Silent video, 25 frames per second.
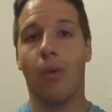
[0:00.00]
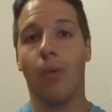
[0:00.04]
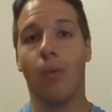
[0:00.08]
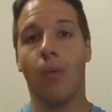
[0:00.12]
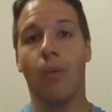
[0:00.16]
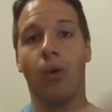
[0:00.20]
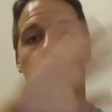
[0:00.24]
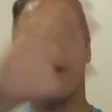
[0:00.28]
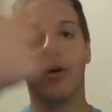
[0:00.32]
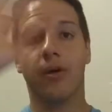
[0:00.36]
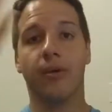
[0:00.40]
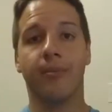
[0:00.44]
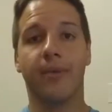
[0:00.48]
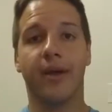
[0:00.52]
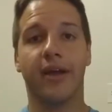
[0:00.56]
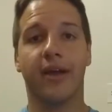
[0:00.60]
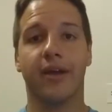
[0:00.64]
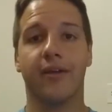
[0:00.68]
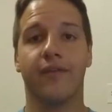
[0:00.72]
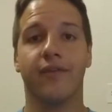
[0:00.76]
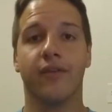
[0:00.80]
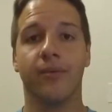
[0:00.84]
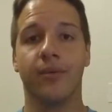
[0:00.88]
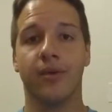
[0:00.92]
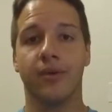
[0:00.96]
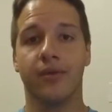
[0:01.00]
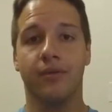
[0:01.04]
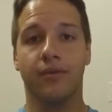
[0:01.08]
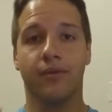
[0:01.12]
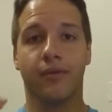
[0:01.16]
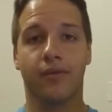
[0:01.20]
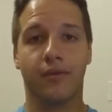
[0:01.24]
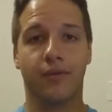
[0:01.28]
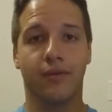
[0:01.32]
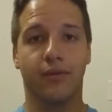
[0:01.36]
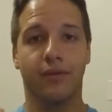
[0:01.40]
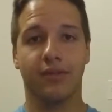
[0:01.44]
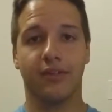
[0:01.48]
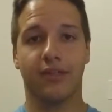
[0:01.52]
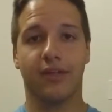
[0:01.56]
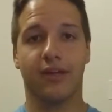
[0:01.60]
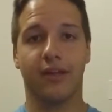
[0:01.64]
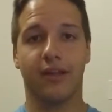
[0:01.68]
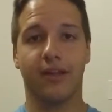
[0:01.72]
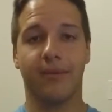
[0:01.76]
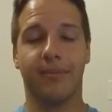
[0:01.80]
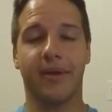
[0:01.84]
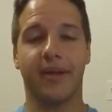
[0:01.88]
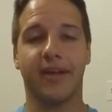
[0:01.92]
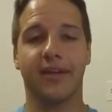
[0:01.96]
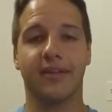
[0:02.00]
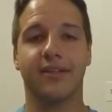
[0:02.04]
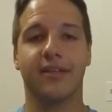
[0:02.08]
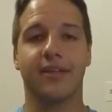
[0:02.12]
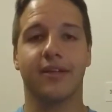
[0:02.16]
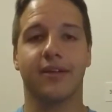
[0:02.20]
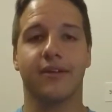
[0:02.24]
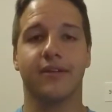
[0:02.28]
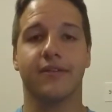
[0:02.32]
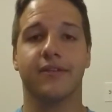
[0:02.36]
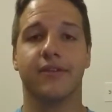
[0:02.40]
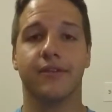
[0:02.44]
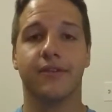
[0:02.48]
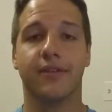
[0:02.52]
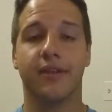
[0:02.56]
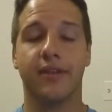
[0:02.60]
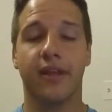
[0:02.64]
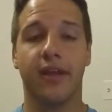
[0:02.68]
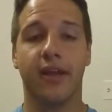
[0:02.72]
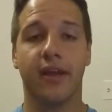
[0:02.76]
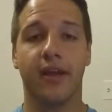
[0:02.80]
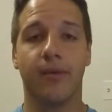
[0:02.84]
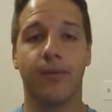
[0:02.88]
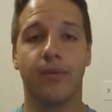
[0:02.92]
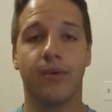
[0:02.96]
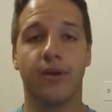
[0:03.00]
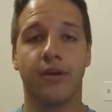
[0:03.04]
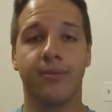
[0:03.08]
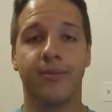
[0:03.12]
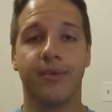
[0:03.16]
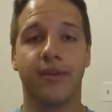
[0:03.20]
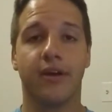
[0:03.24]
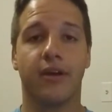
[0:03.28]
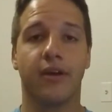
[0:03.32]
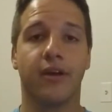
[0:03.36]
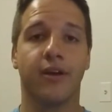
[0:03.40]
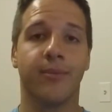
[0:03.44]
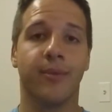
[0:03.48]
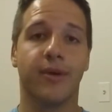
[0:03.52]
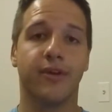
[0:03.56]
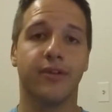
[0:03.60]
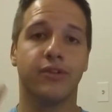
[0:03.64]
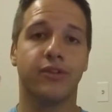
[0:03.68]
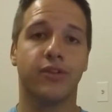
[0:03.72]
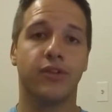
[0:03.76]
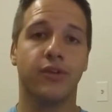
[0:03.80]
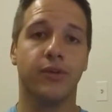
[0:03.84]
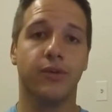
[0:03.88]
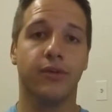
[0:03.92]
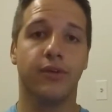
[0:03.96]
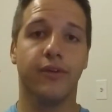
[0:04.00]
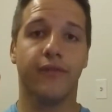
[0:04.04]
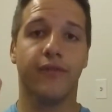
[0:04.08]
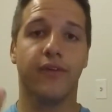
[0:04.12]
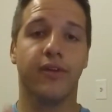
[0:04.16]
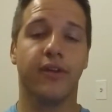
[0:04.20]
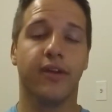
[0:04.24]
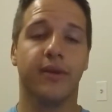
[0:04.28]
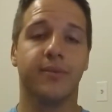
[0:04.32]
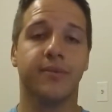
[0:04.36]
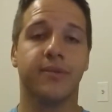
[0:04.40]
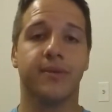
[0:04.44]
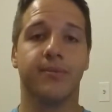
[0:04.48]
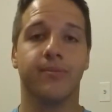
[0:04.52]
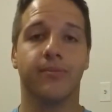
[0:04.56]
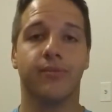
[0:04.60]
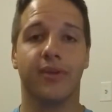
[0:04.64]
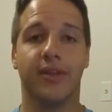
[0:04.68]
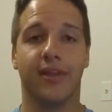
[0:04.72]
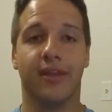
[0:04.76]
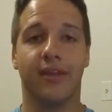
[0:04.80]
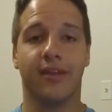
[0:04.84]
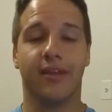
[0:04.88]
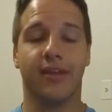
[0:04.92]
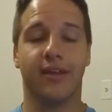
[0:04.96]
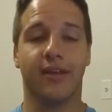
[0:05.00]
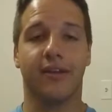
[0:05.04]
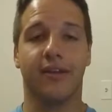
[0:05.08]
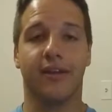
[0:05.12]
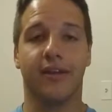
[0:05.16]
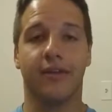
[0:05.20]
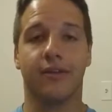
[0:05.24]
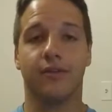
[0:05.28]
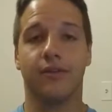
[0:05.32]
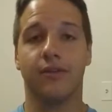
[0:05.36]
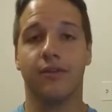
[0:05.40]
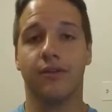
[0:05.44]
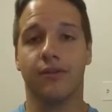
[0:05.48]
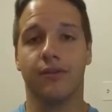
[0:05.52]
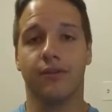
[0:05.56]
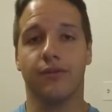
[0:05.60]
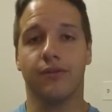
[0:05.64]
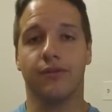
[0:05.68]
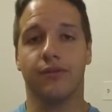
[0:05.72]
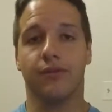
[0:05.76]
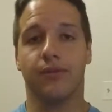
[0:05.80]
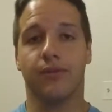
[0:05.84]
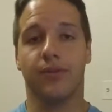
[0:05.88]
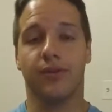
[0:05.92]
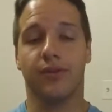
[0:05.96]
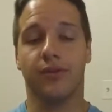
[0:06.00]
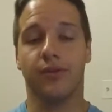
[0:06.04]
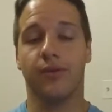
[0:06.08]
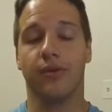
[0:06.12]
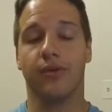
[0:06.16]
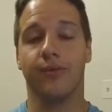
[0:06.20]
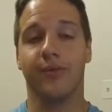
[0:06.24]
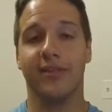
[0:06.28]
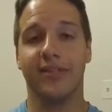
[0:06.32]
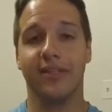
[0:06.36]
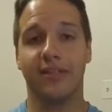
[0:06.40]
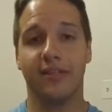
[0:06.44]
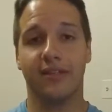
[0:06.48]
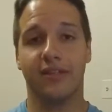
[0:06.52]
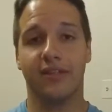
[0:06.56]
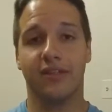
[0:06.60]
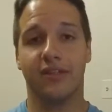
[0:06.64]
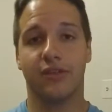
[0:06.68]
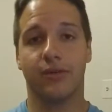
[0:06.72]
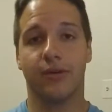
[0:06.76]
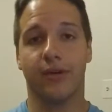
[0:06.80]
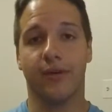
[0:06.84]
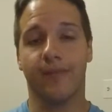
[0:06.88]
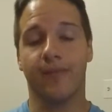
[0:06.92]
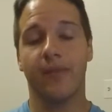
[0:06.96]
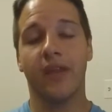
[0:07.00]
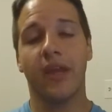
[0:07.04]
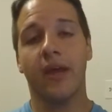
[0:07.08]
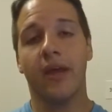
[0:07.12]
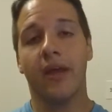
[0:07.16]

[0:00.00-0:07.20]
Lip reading: Welcome back, everyone. Charlie Max here. So today we're going to be talking about two different types of breathing techniques you use when doing resistance training.